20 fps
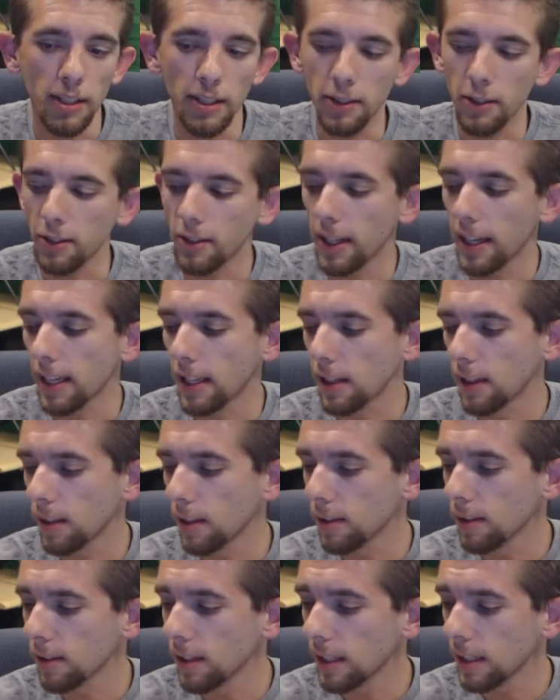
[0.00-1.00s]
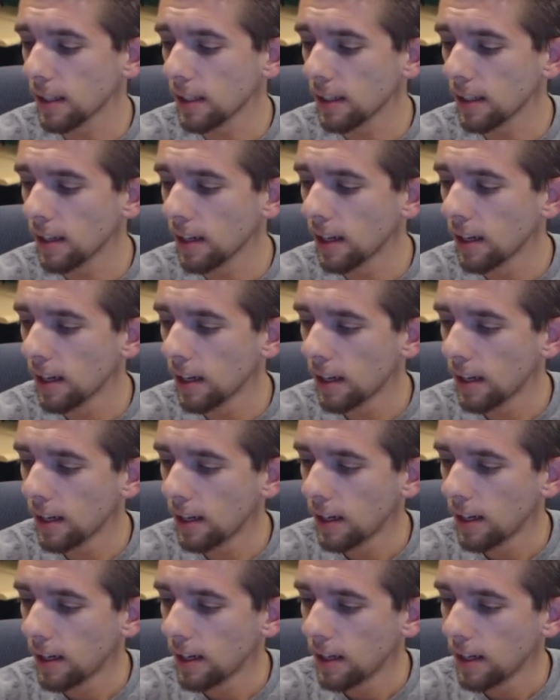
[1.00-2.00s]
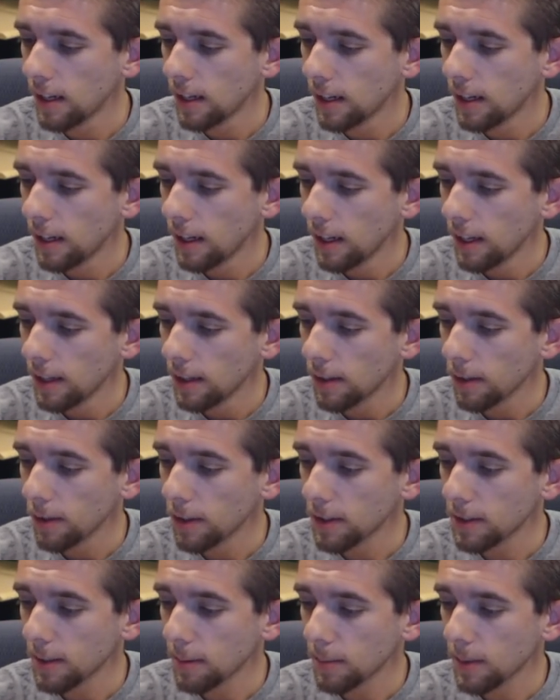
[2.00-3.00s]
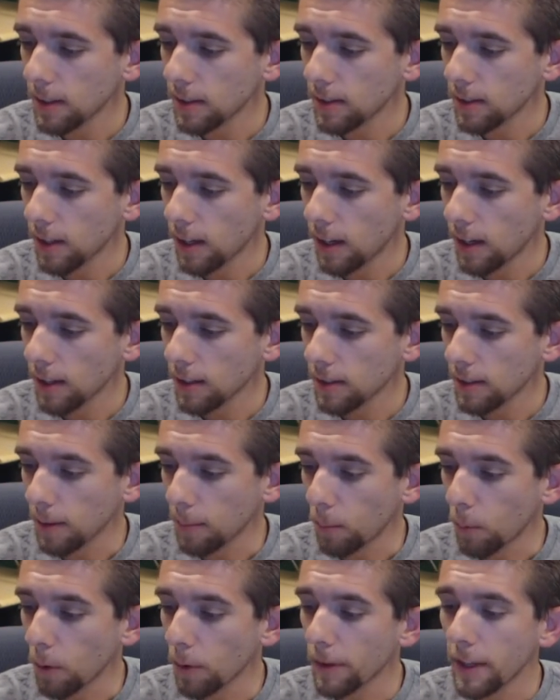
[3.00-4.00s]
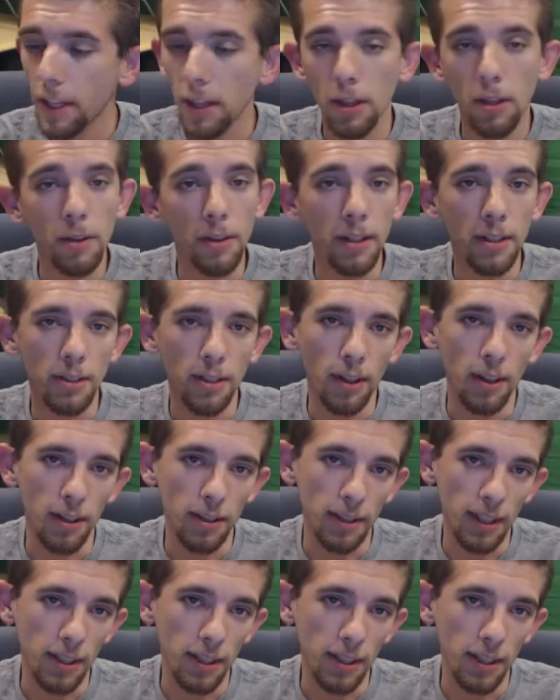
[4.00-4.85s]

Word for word: Because there's like 30, 30 something songs and more than 30 songs